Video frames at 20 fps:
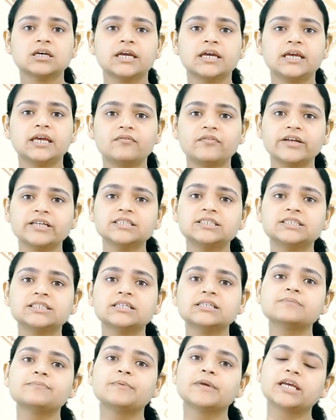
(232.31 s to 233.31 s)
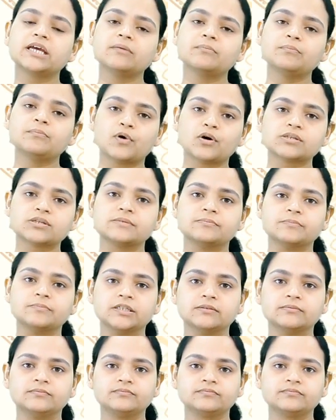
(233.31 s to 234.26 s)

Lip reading: inventions became possible.